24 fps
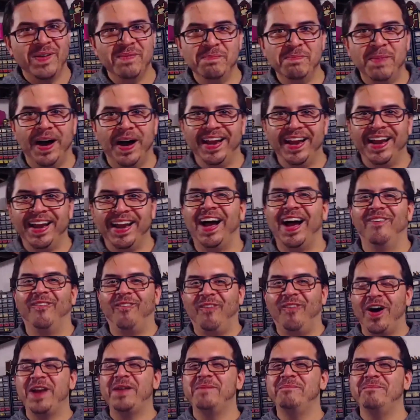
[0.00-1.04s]
But I
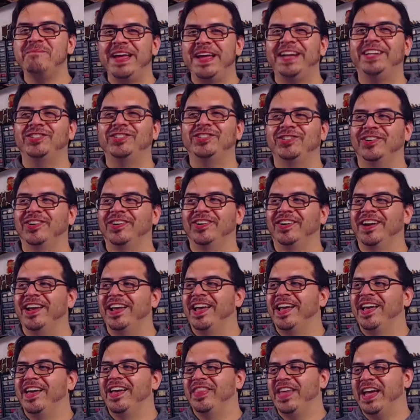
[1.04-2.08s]
want to make sure
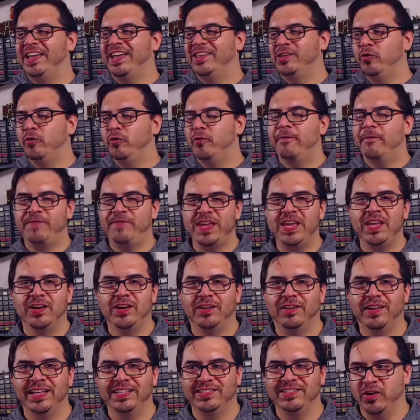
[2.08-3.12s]
that you
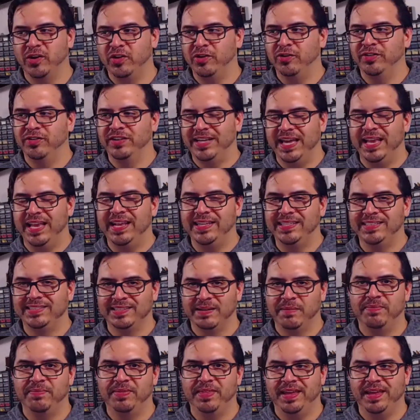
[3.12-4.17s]
feel as though you're getting
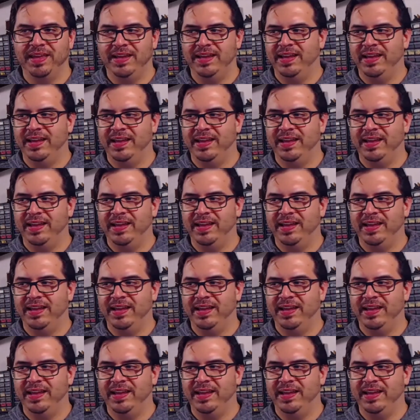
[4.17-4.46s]
something